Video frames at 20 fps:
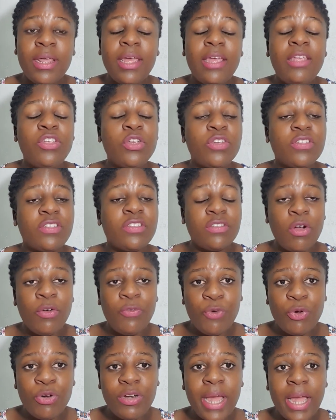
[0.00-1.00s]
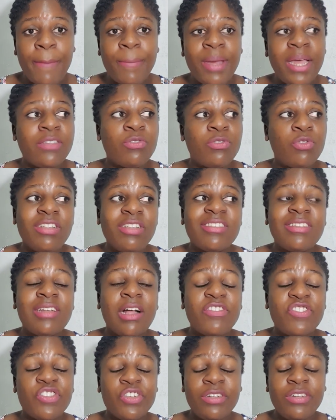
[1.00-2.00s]
and your cell phone number as well as an
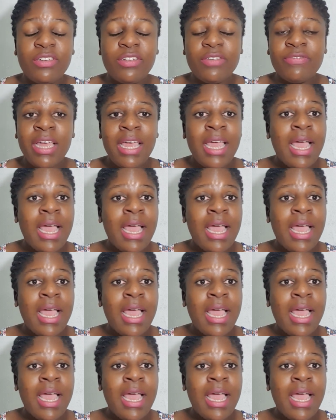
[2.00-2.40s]
alternative.